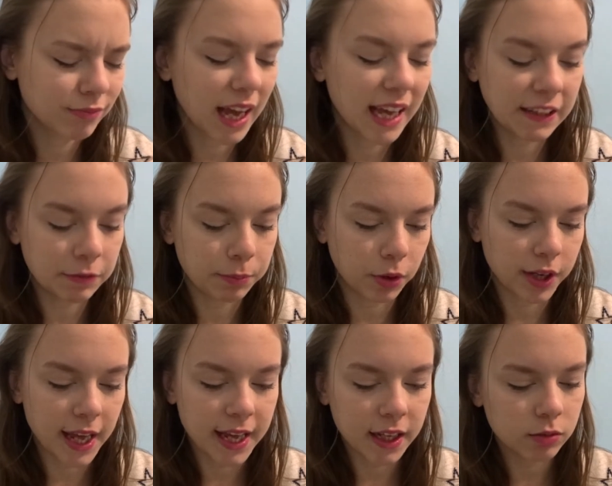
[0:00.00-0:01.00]

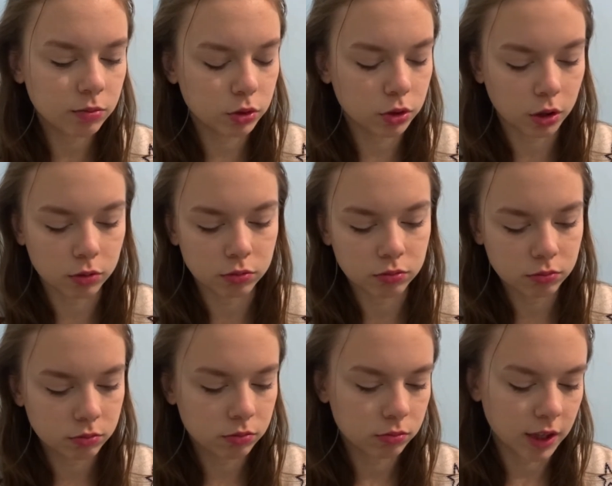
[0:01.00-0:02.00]
11.8 so
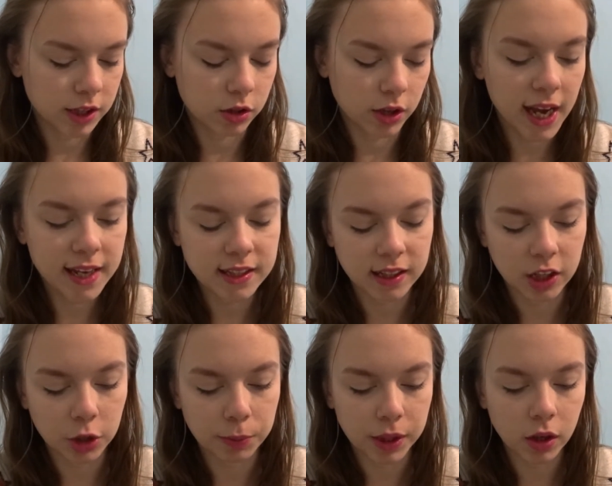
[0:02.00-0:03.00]
that's okay it's a
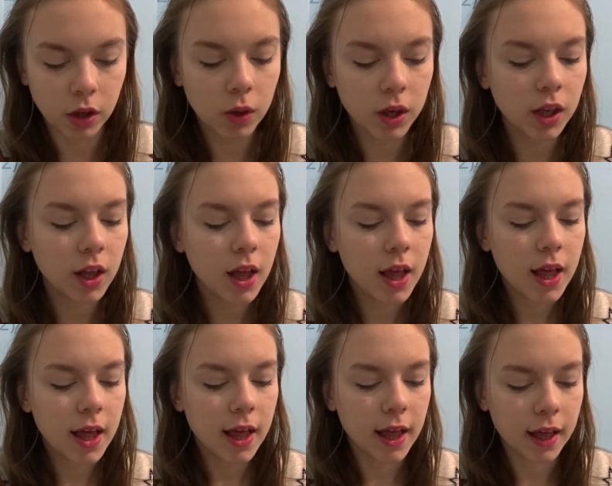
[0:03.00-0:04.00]
little bit lower
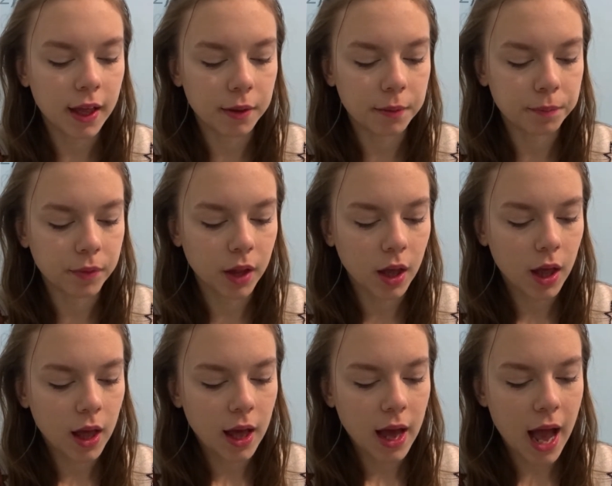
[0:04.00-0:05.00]
um,
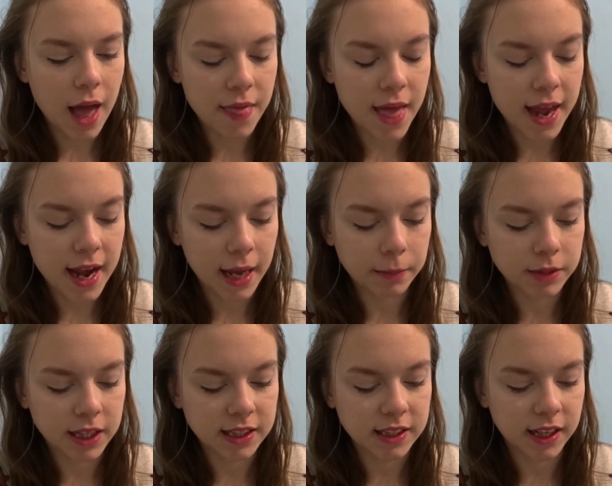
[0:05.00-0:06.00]
and then I'm
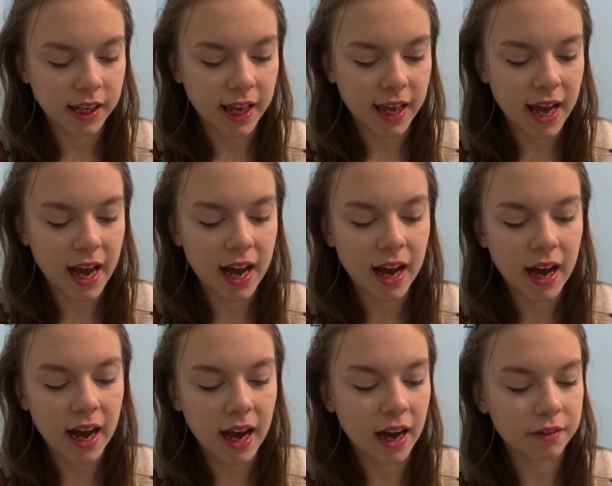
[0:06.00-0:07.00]
testing it at
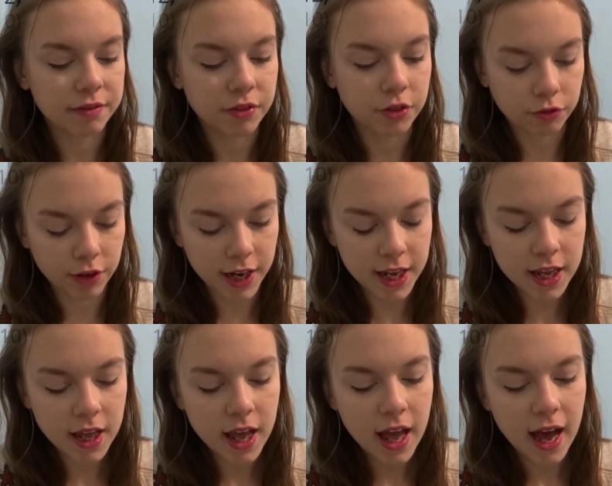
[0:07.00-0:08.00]
half three
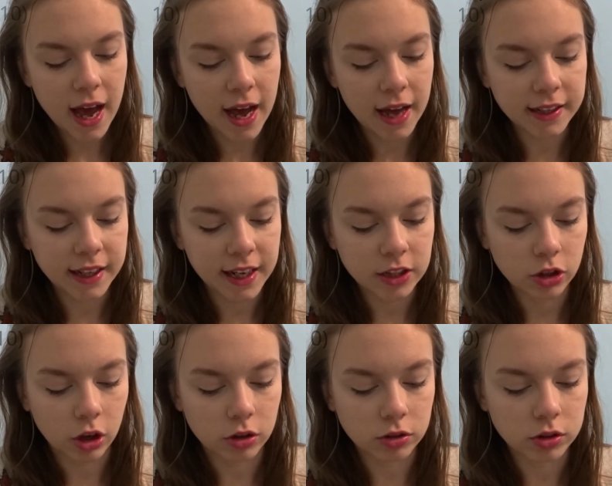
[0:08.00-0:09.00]
and it's
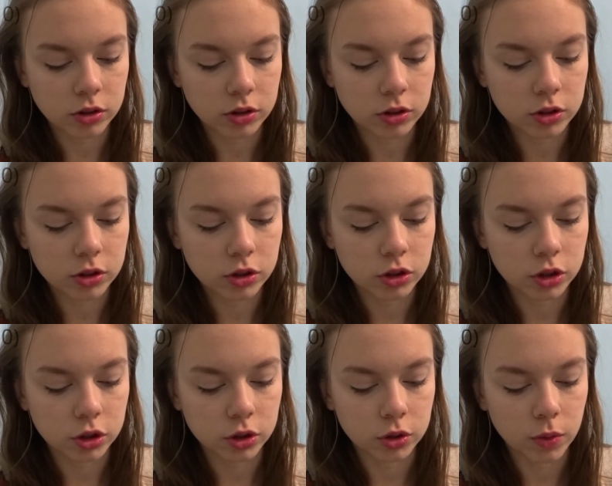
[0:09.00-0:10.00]
gone
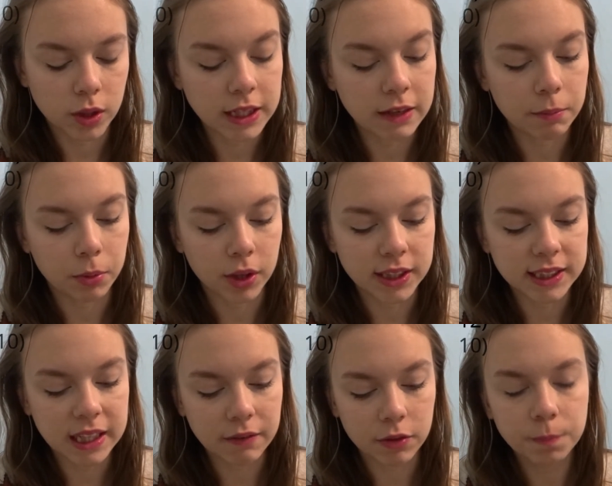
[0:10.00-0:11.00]
to
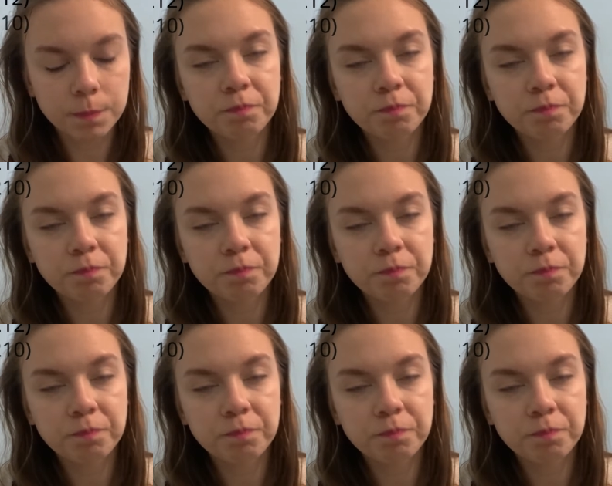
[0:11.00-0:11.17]
11.7